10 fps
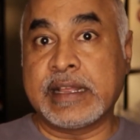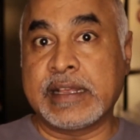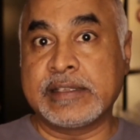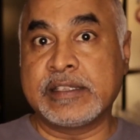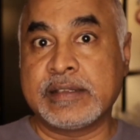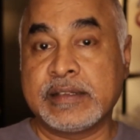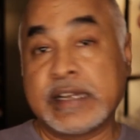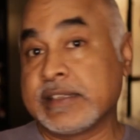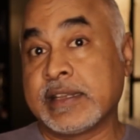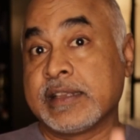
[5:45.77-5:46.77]

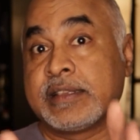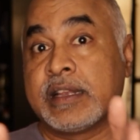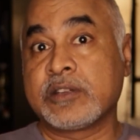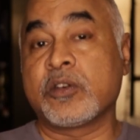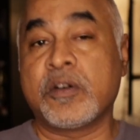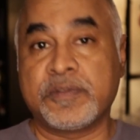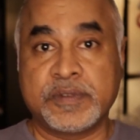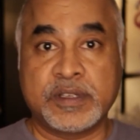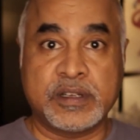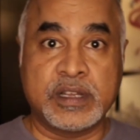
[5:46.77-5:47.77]
is the result of the